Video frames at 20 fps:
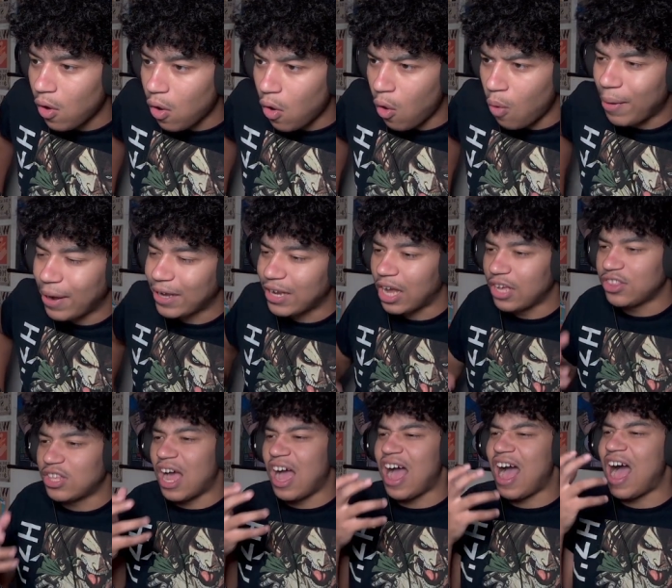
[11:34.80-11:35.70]
Oh, my God.
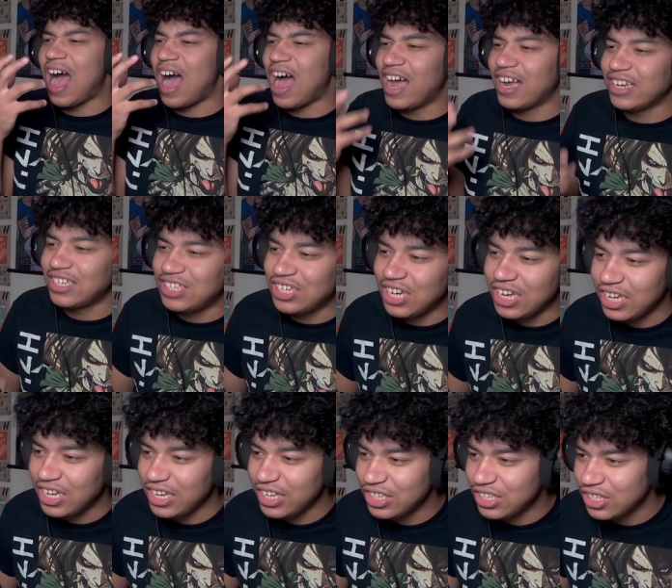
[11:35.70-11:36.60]
The eye
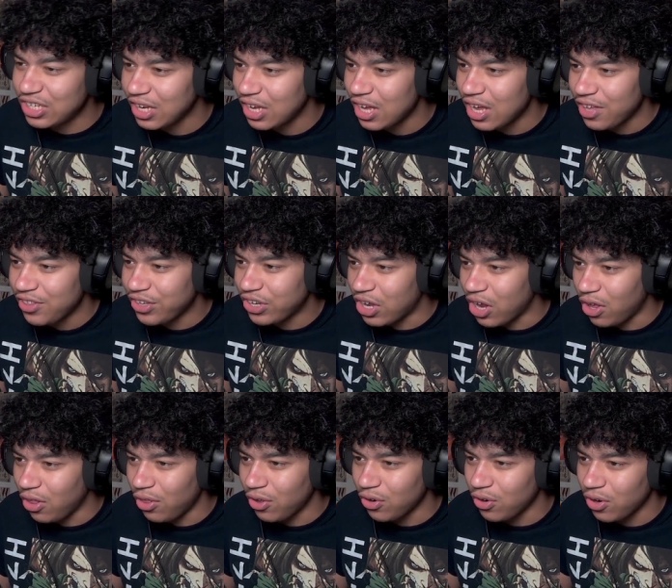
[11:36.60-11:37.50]
change. The
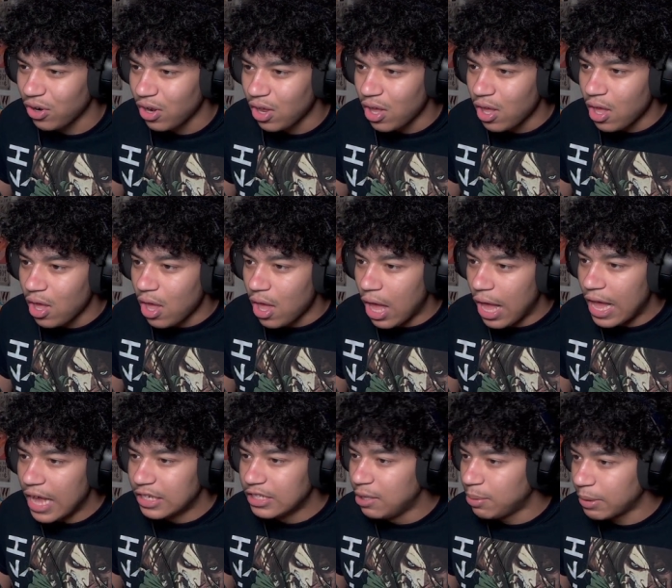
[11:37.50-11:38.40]
color.
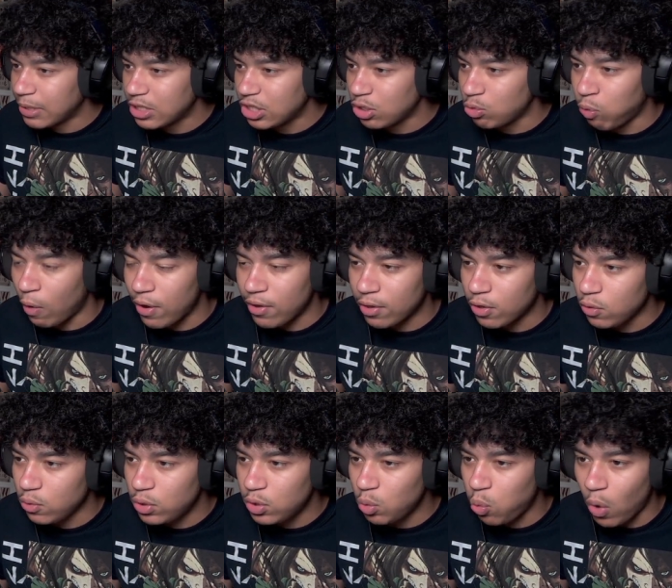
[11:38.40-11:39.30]
Is he going to just run
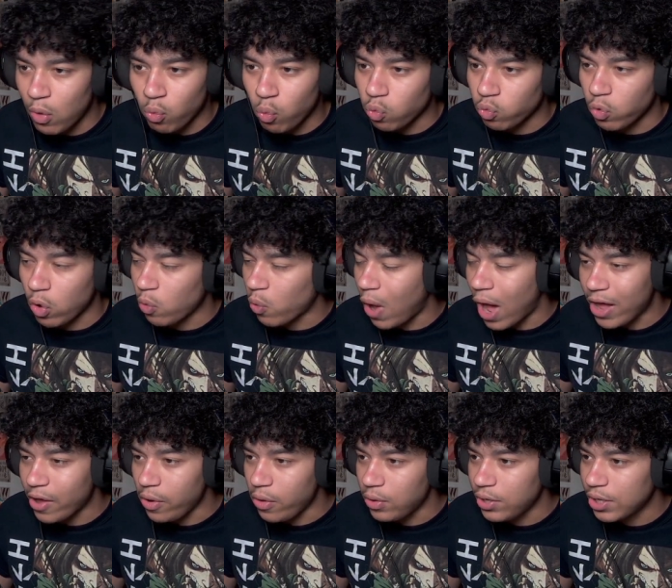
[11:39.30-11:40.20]
loose? Run
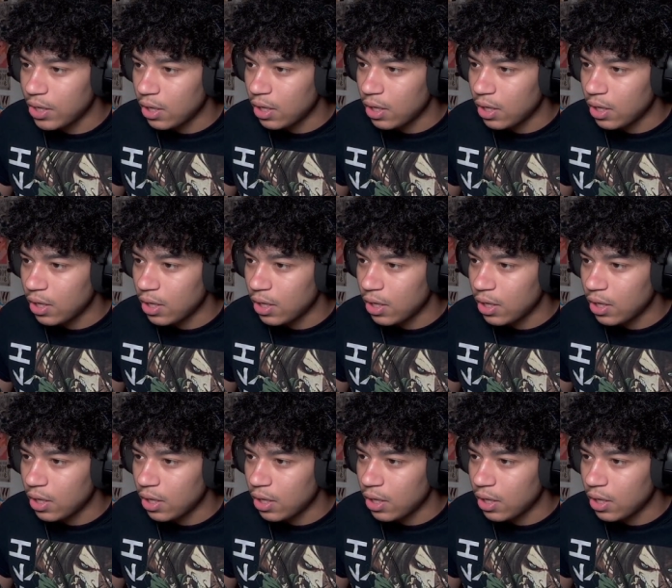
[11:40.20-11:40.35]
wild?